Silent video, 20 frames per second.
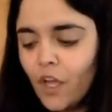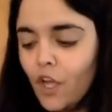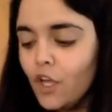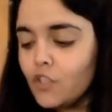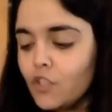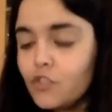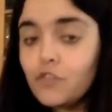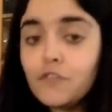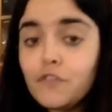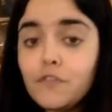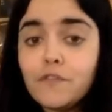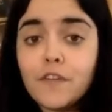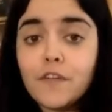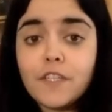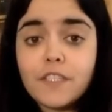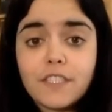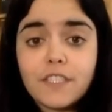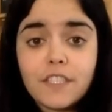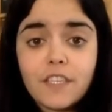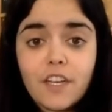So the
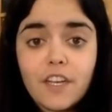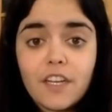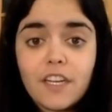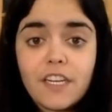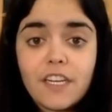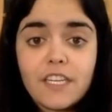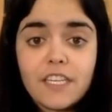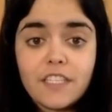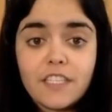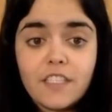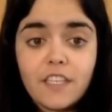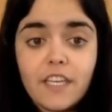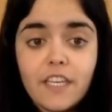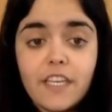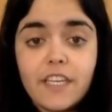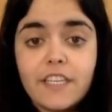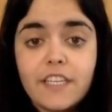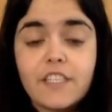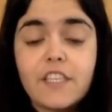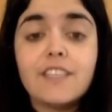first thing you're going to need
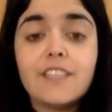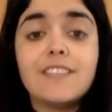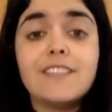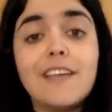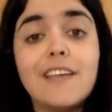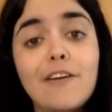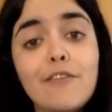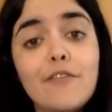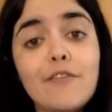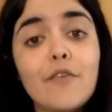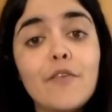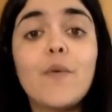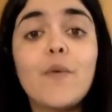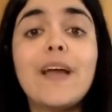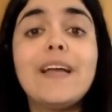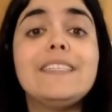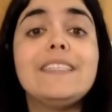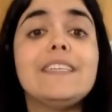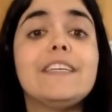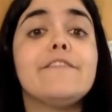is
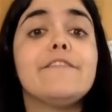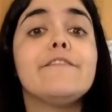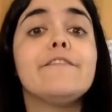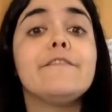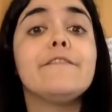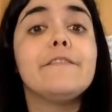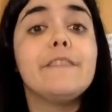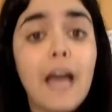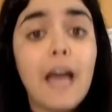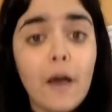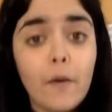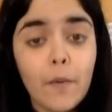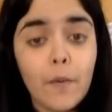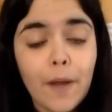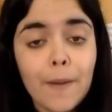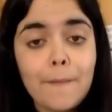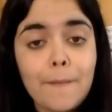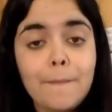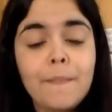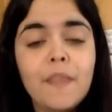self-rising
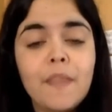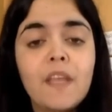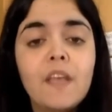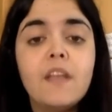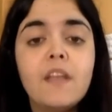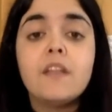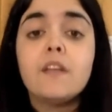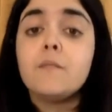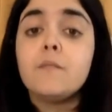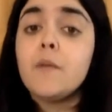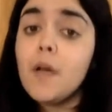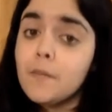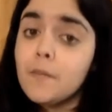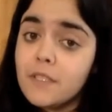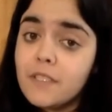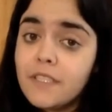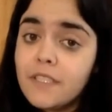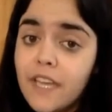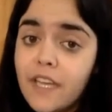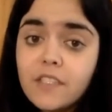flour. Now moms
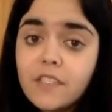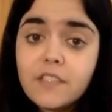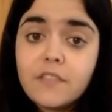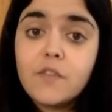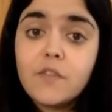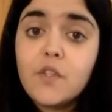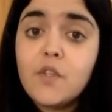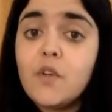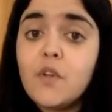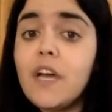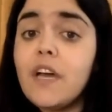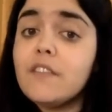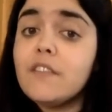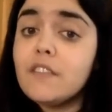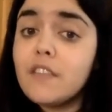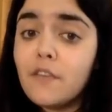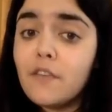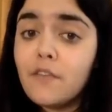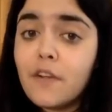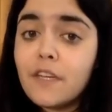and dads, if you don't have
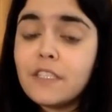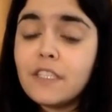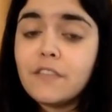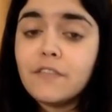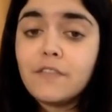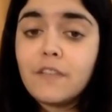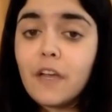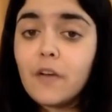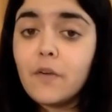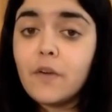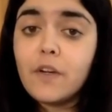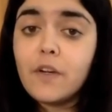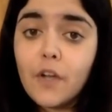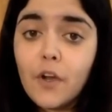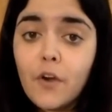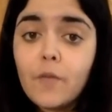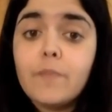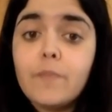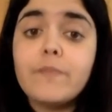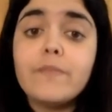self-rising flour at
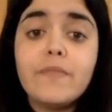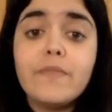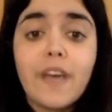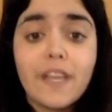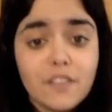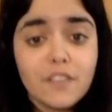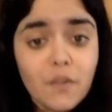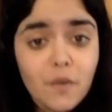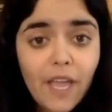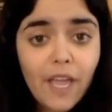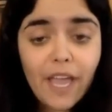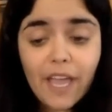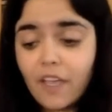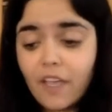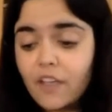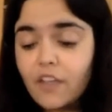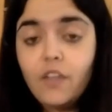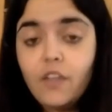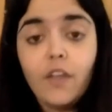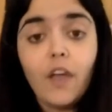home, that's okay.
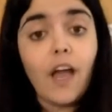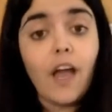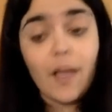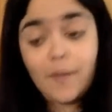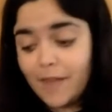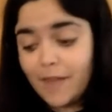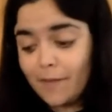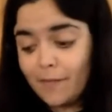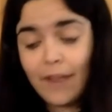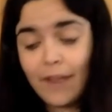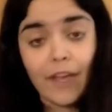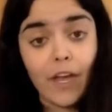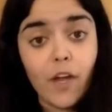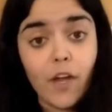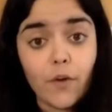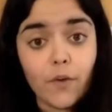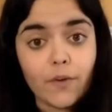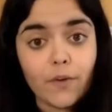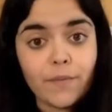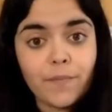I made my
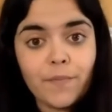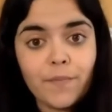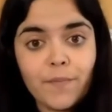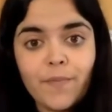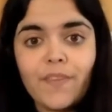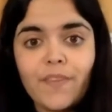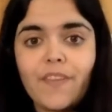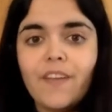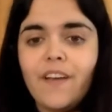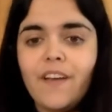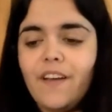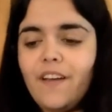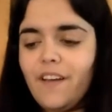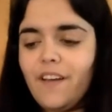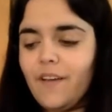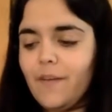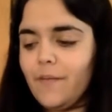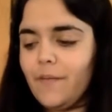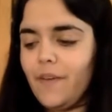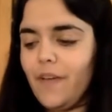own.
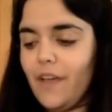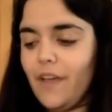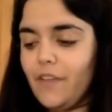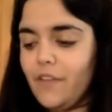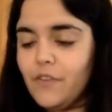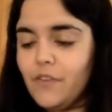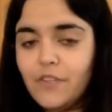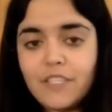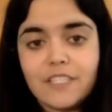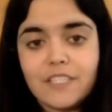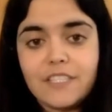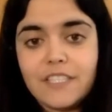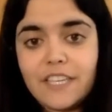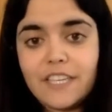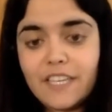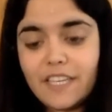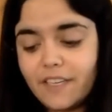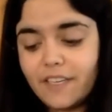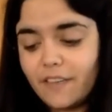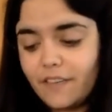You just
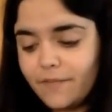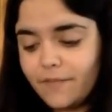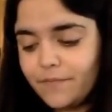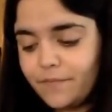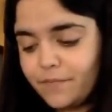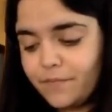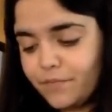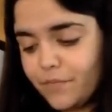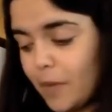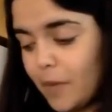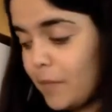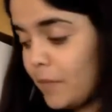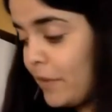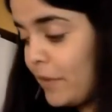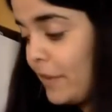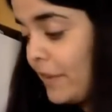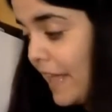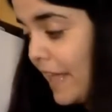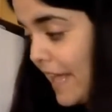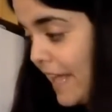need
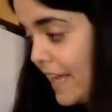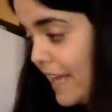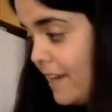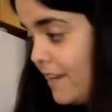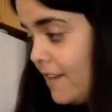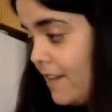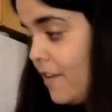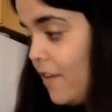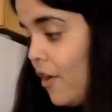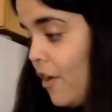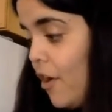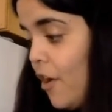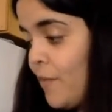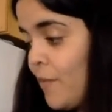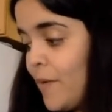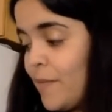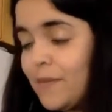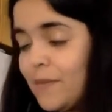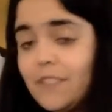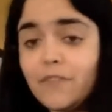plain
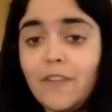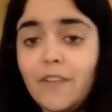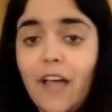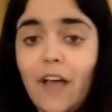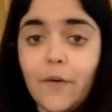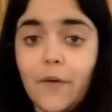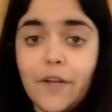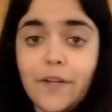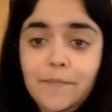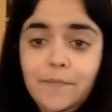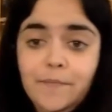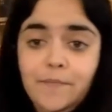all-purpose flour.